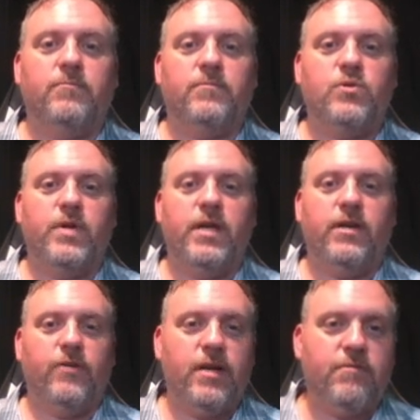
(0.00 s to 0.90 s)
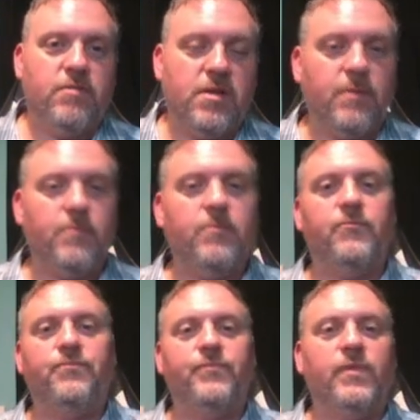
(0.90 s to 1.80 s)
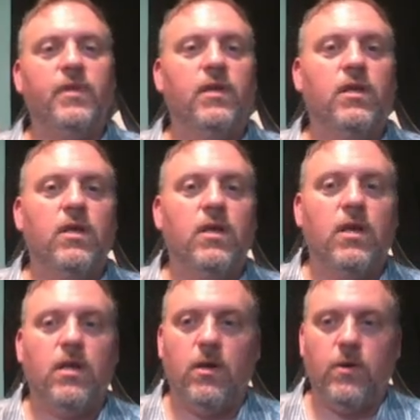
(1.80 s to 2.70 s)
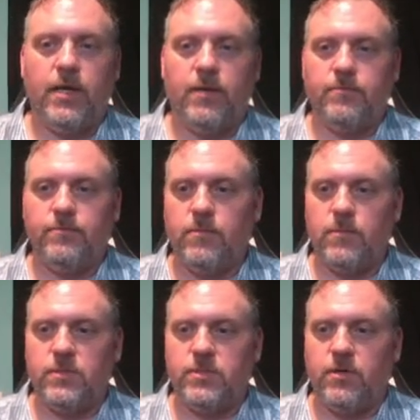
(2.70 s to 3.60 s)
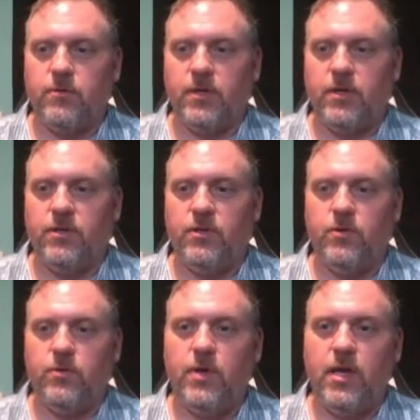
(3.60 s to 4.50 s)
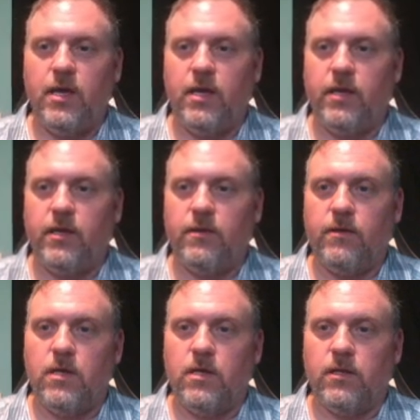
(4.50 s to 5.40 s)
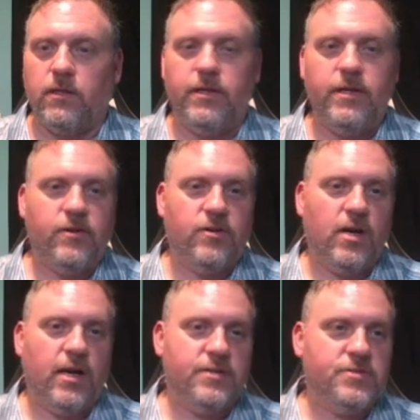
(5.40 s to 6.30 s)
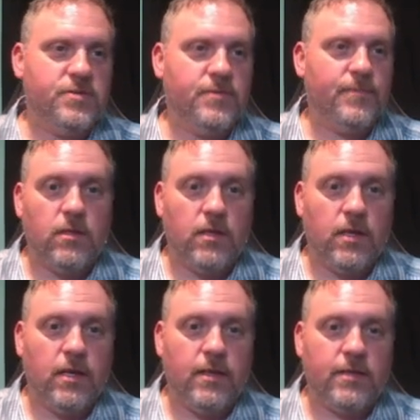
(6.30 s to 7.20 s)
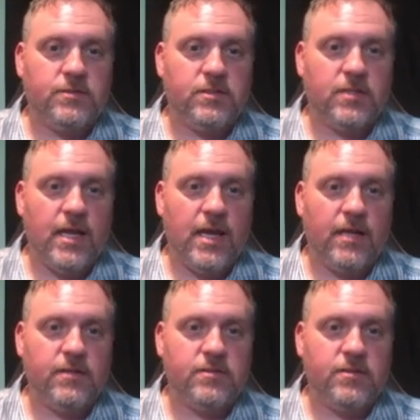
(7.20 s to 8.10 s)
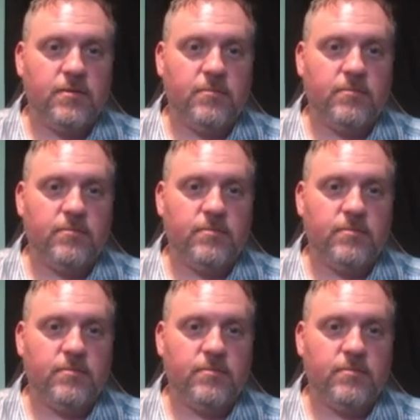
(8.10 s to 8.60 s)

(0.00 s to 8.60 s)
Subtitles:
sort of integrate everything. Okay, so we're going to do a linear dodge, and that's just going to add some